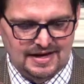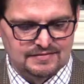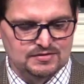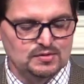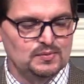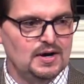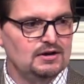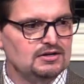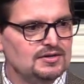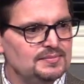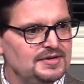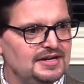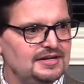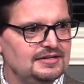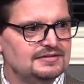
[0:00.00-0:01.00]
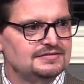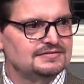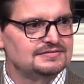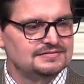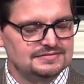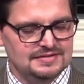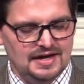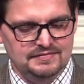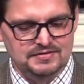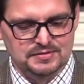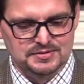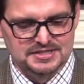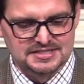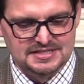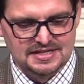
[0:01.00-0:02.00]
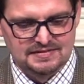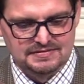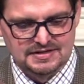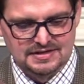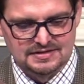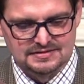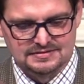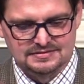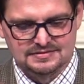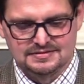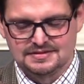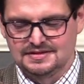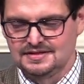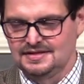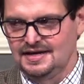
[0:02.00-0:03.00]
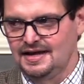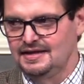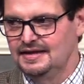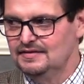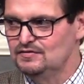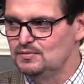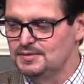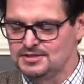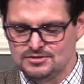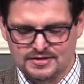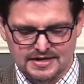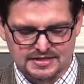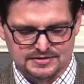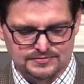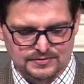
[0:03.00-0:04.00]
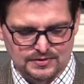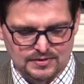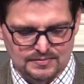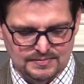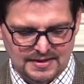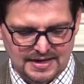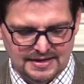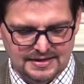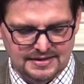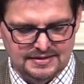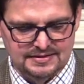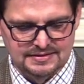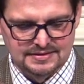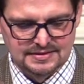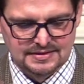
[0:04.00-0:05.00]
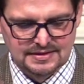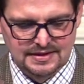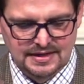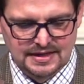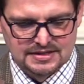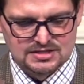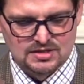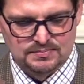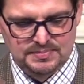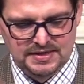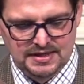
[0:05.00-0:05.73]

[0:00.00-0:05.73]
Have you welcomed it? Have you received it? And have you been transformed by it? And so